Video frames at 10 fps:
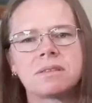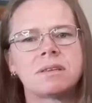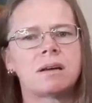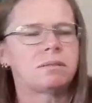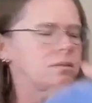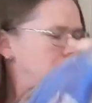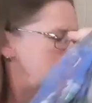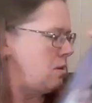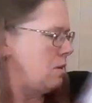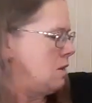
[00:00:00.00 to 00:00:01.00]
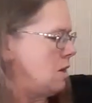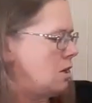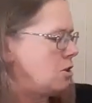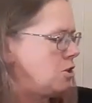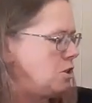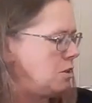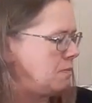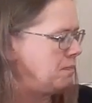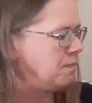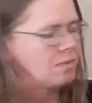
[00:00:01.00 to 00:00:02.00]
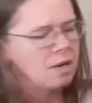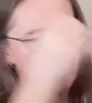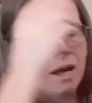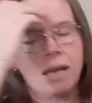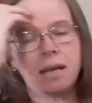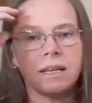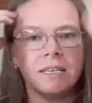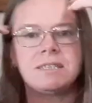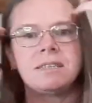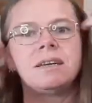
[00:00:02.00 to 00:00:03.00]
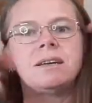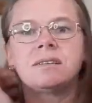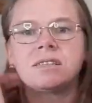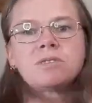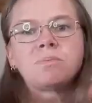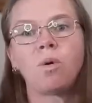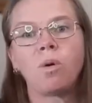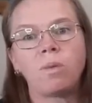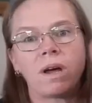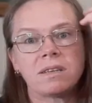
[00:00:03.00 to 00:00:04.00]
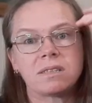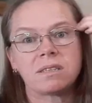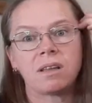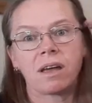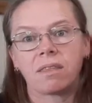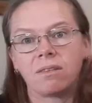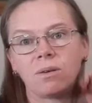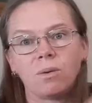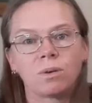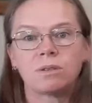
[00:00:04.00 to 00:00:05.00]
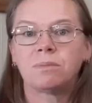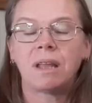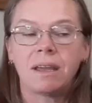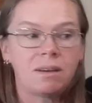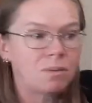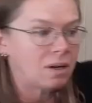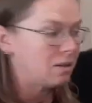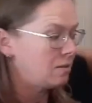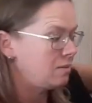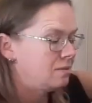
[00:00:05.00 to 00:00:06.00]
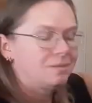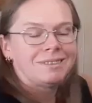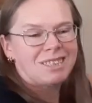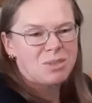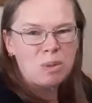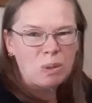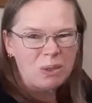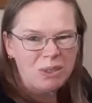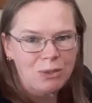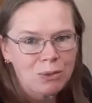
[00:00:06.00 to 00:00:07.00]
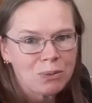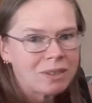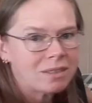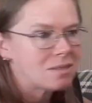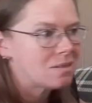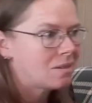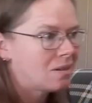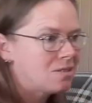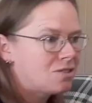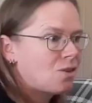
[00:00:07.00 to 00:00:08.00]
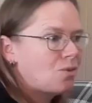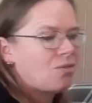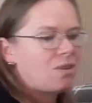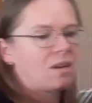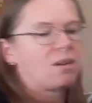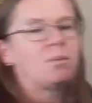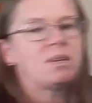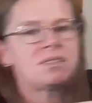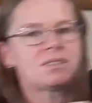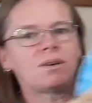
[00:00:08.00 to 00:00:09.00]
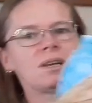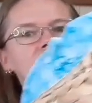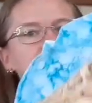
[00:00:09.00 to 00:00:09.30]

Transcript: sales next year, unless they're small ones like the Autumn Lane one, small and cute ones. I don't think I'll be signing